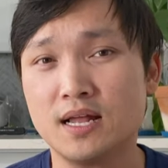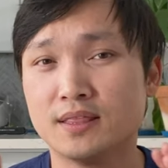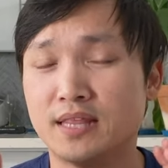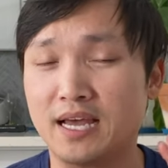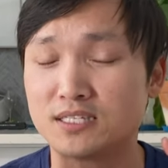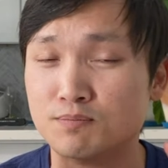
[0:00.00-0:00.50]

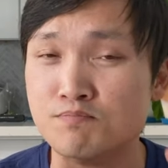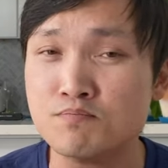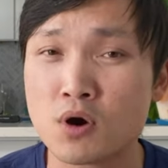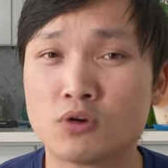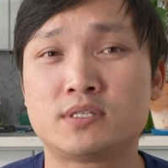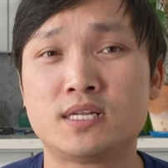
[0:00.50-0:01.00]
that's
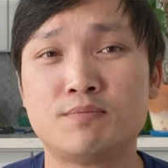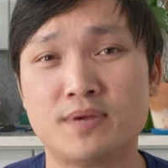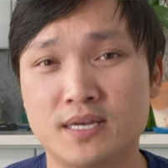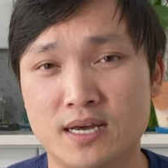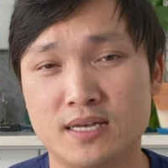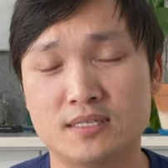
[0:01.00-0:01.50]
mostly
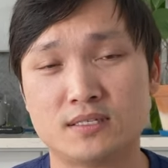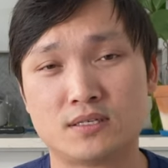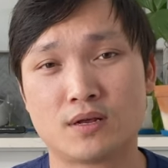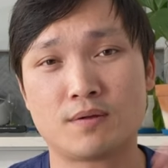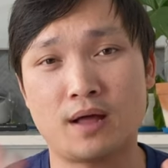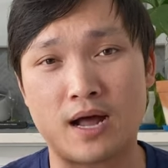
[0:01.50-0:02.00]
because
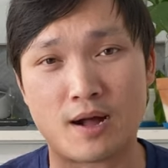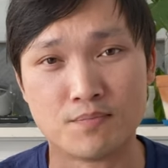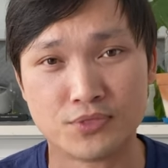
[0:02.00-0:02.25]
um,